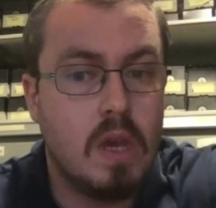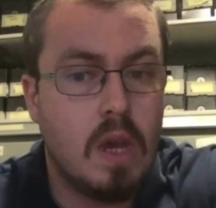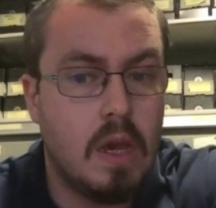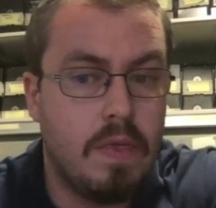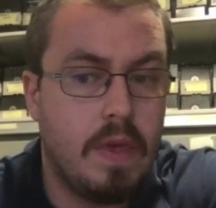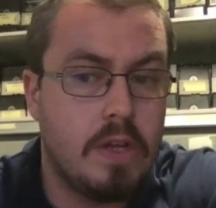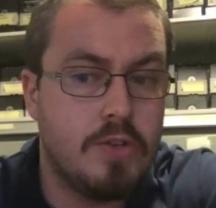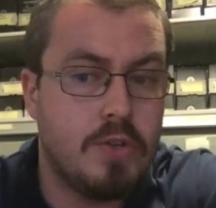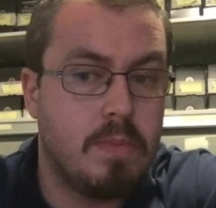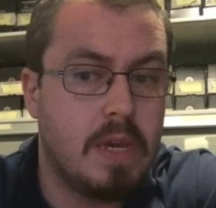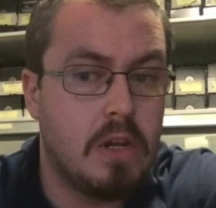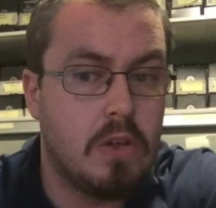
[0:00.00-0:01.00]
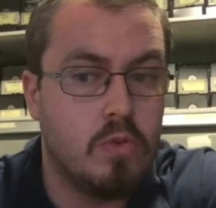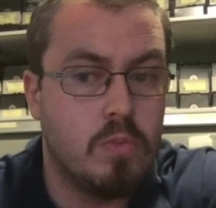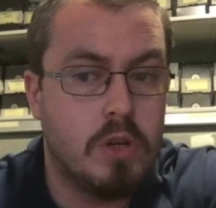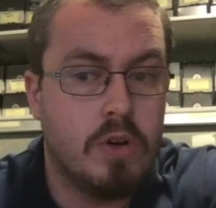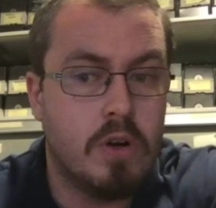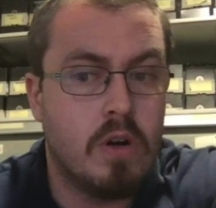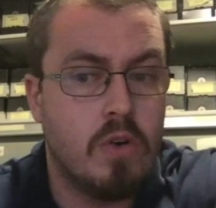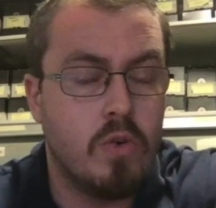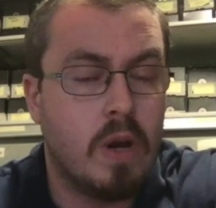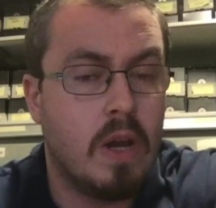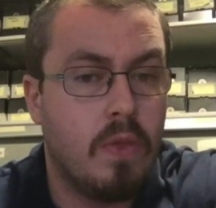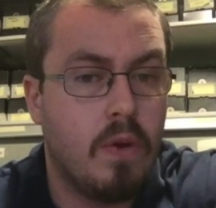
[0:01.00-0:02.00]
And then Jermaine Eluemunor, who
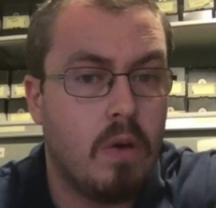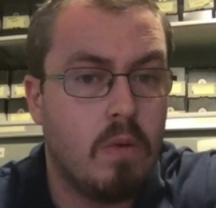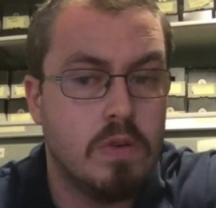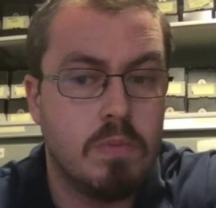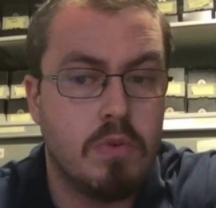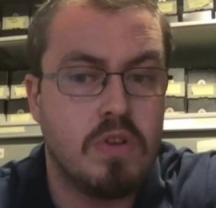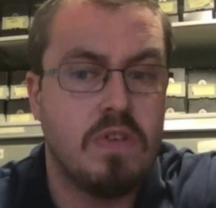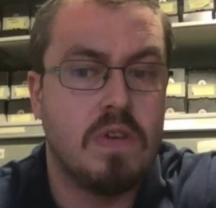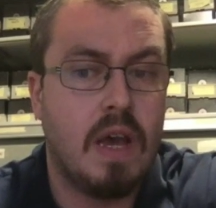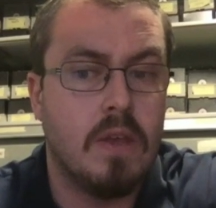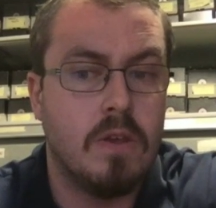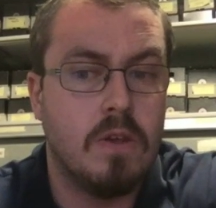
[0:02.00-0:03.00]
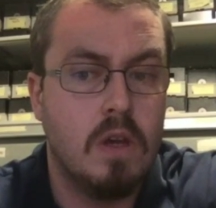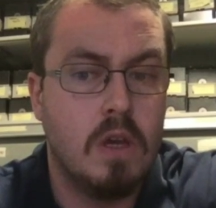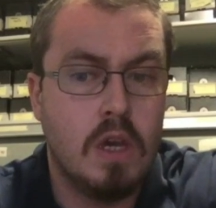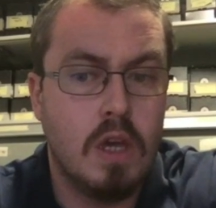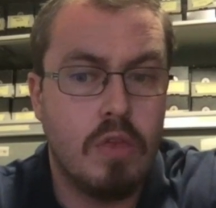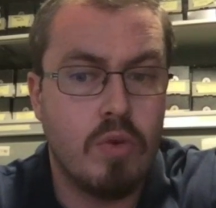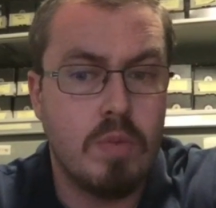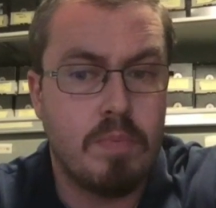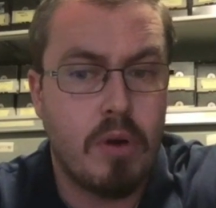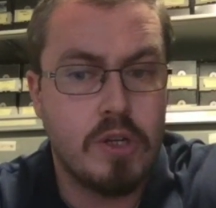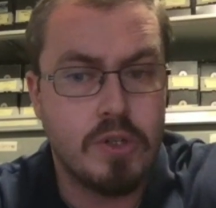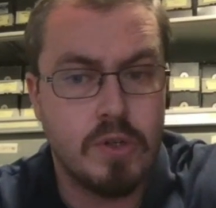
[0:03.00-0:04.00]
I thought was pretty solid three
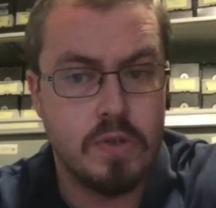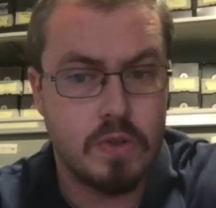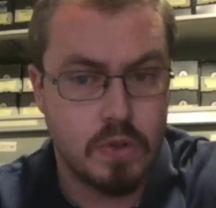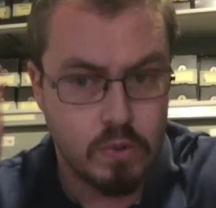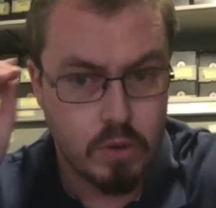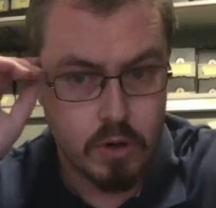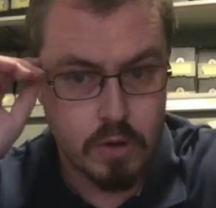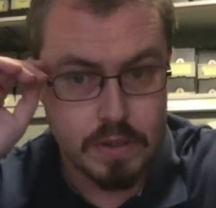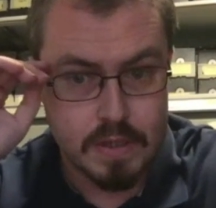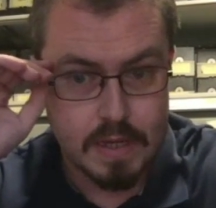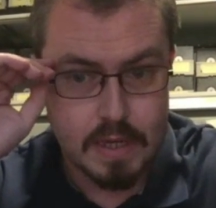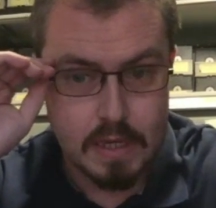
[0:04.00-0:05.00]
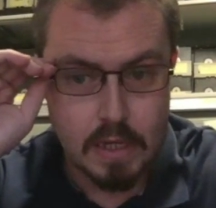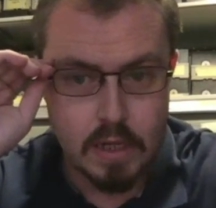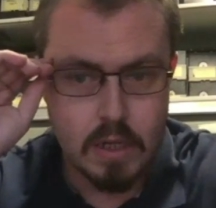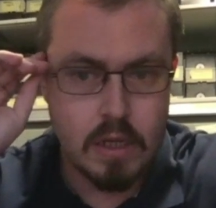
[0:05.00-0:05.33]
pressures, two hurries, and a hit.